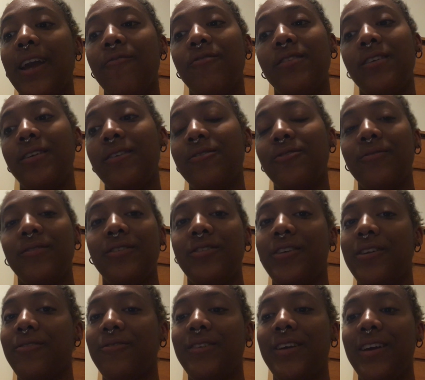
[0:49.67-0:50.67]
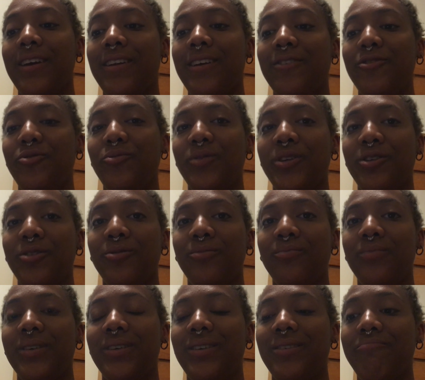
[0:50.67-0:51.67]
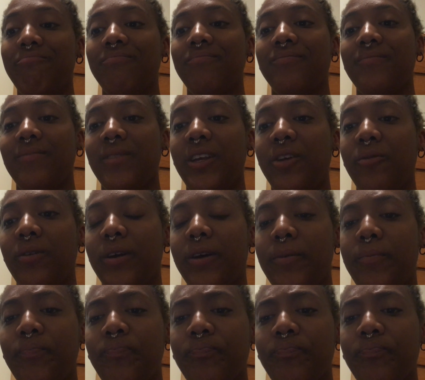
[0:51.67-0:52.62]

everything else on this channel, take it as you will. But here we go.